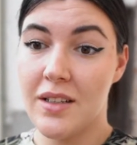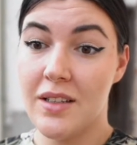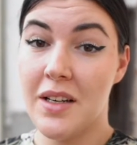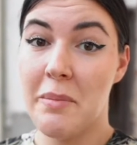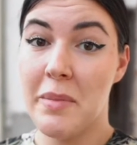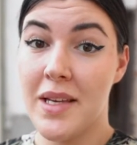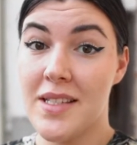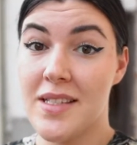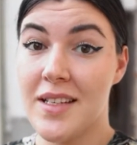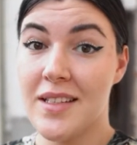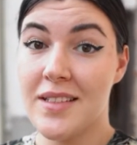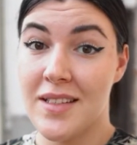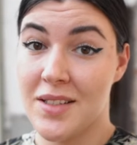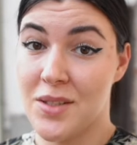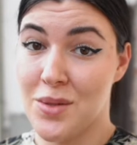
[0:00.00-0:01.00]
an amazing
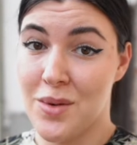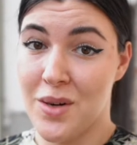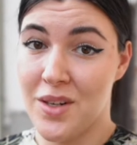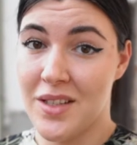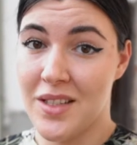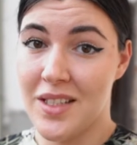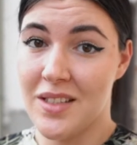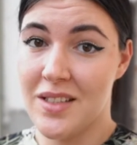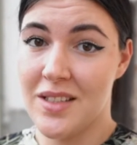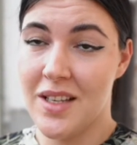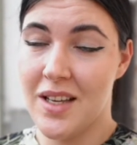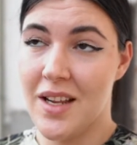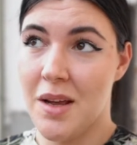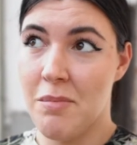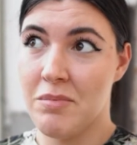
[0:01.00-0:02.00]
tattoo artist
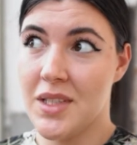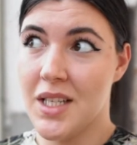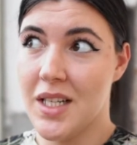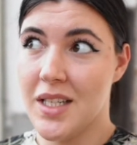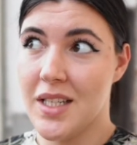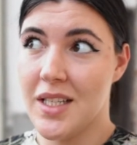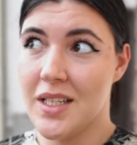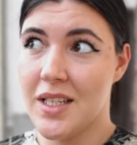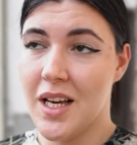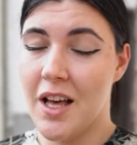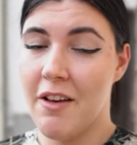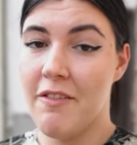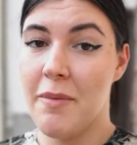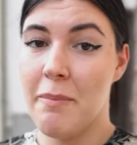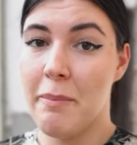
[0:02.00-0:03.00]
and I'm dying
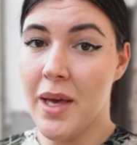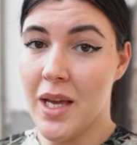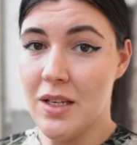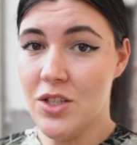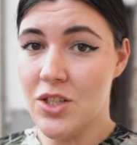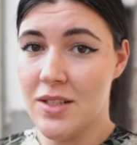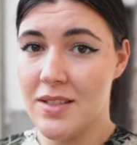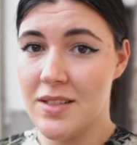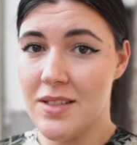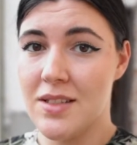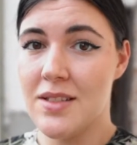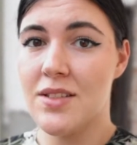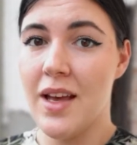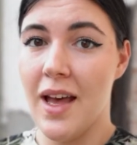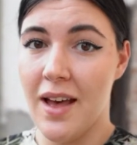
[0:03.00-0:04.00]
of impatience
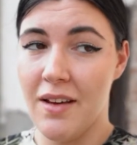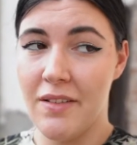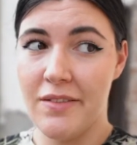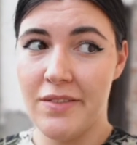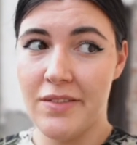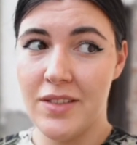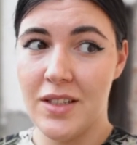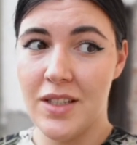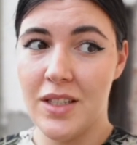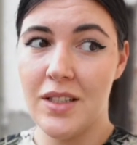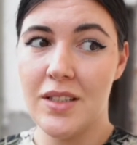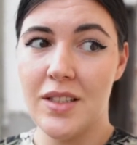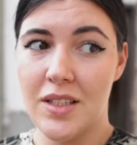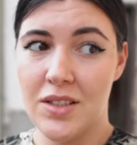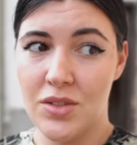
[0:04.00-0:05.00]
to have a
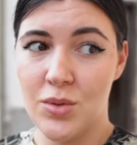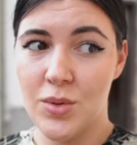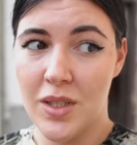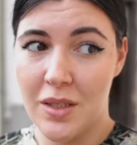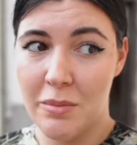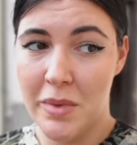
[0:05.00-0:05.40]
tattoo done